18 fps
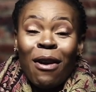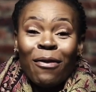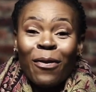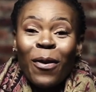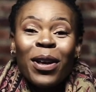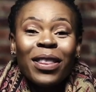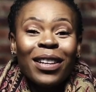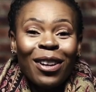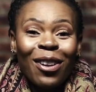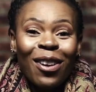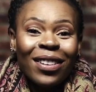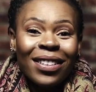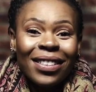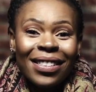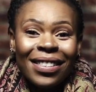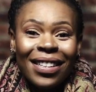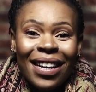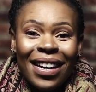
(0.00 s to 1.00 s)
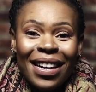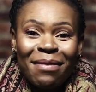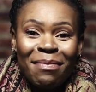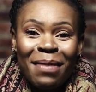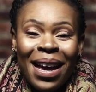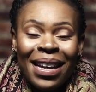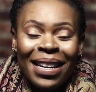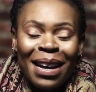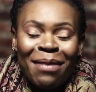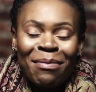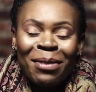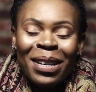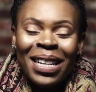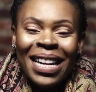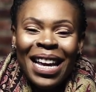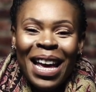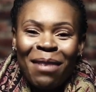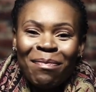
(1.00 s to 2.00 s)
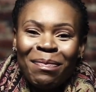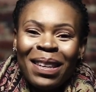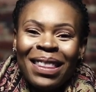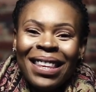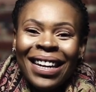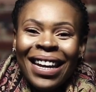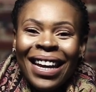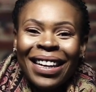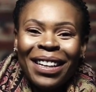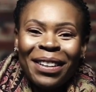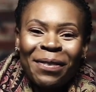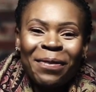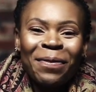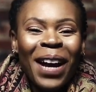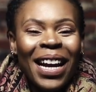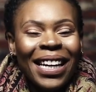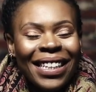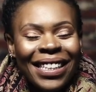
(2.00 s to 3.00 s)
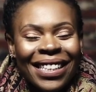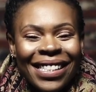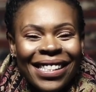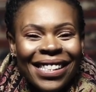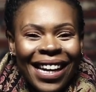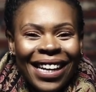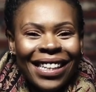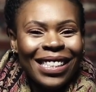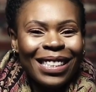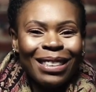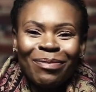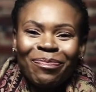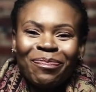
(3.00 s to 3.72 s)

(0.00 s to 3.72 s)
for the longest time, and I'm really happy that I can finally say it.